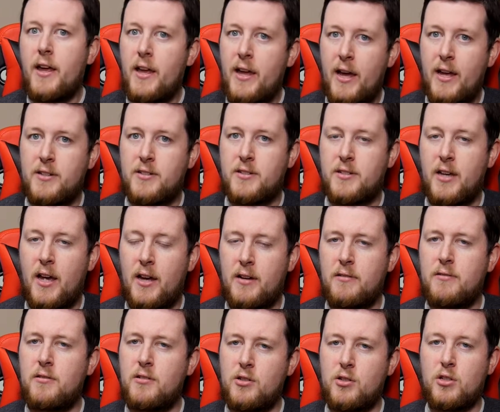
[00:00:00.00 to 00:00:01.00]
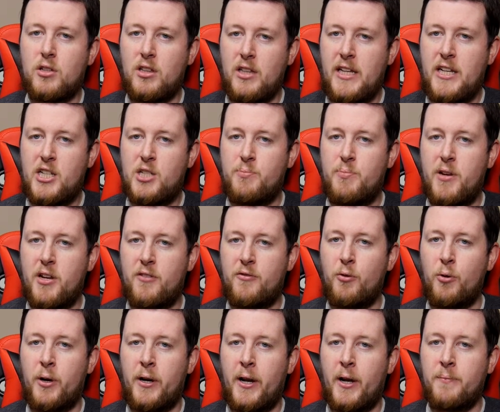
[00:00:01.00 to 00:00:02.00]
headset. Leet speak
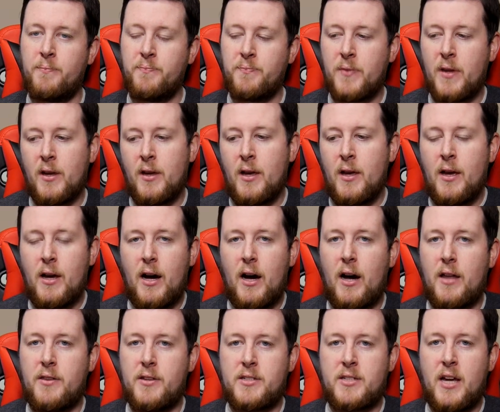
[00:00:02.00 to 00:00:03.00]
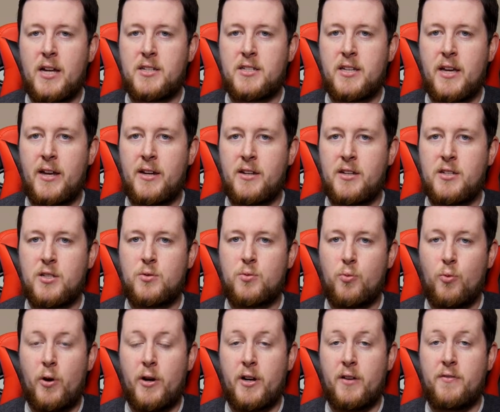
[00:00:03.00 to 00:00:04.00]
for you. Uh, this headset is
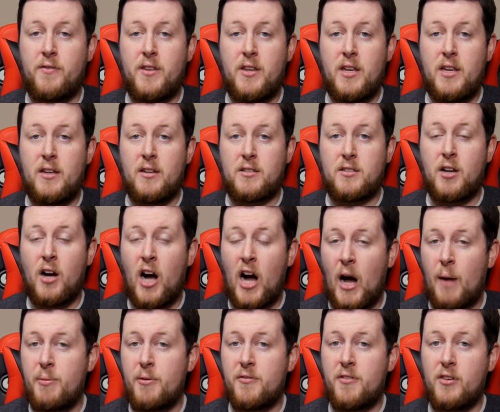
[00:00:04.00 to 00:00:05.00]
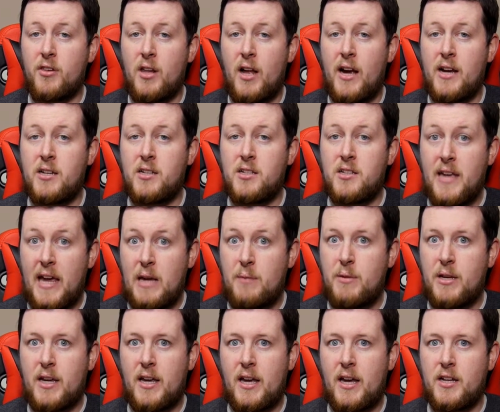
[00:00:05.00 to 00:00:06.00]
one of the top of the line
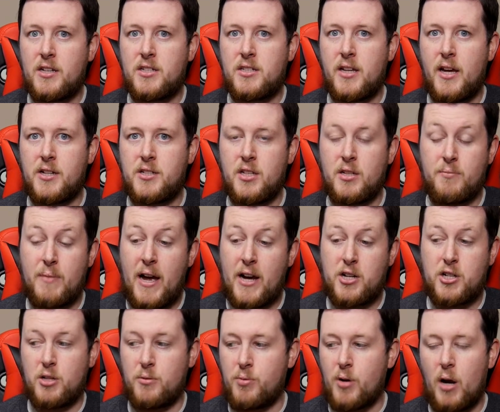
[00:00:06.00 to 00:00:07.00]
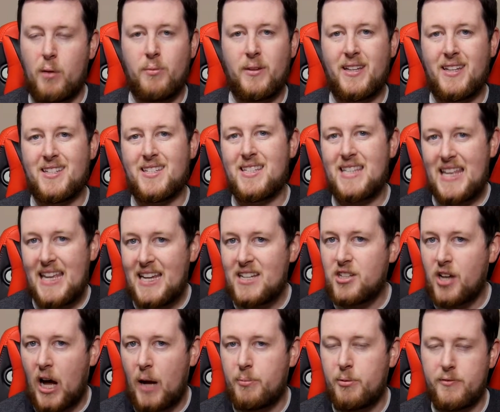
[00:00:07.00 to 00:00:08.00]
gaming headsets. It actually probably is the
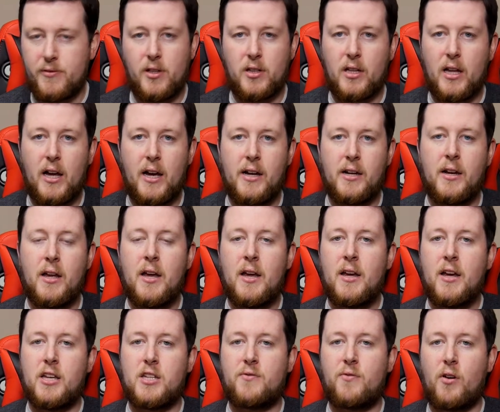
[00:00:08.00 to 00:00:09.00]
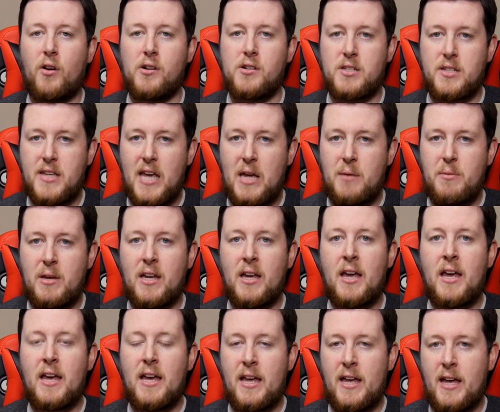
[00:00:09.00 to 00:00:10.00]
top of the line as far as
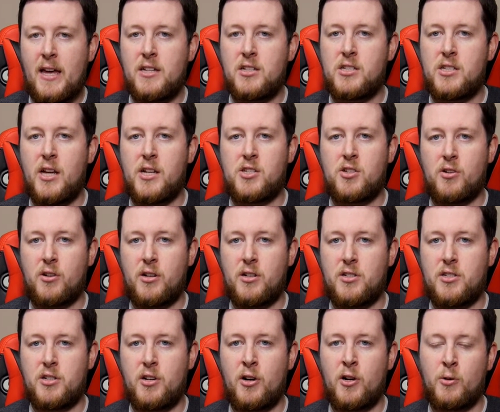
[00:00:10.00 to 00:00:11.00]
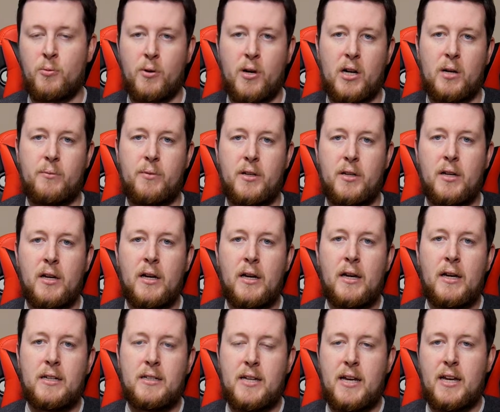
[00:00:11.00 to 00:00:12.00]
gaming headsets are concerned. We're going to be
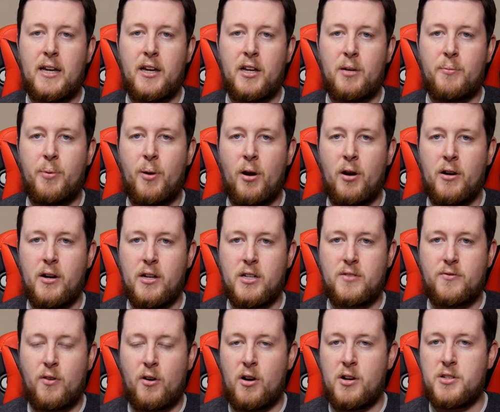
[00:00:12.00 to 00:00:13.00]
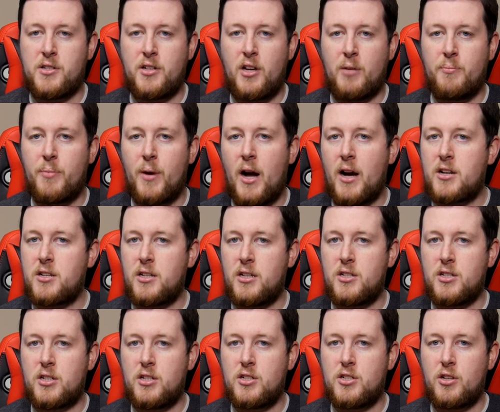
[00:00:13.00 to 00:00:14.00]
taking it apart as far as the unboxing
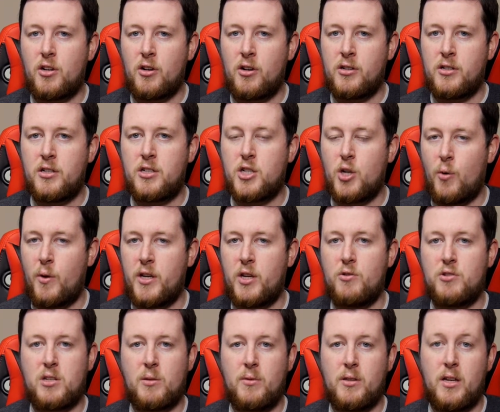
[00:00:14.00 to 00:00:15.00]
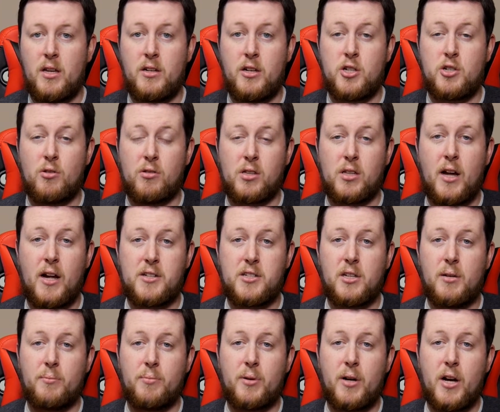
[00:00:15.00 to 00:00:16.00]
is concerned, showing you some of the initial thoughts
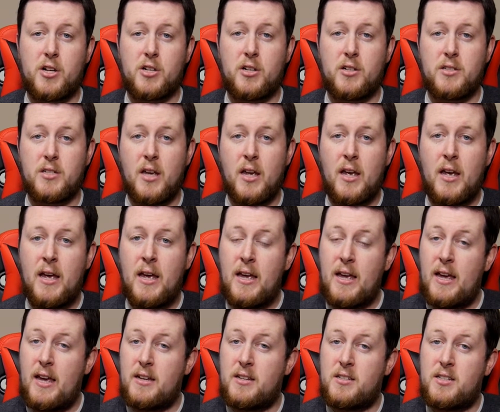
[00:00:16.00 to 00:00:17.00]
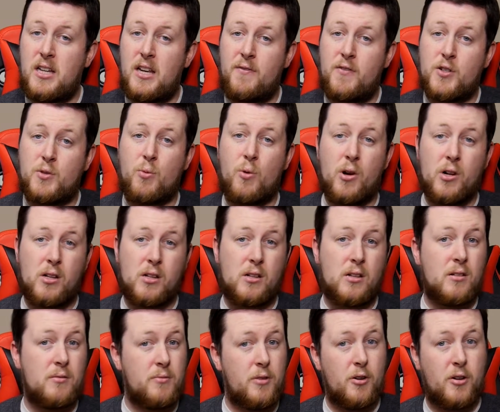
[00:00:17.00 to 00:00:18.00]
and impressions, and see if it's
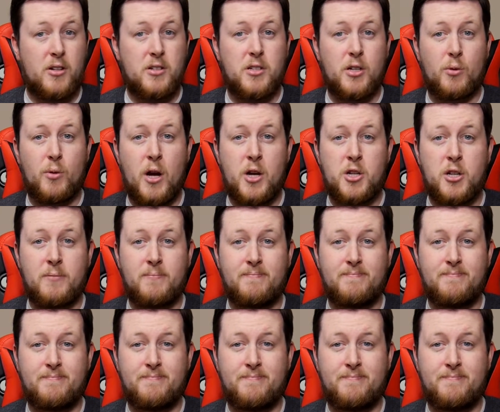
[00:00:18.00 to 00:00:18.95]
worth your consideration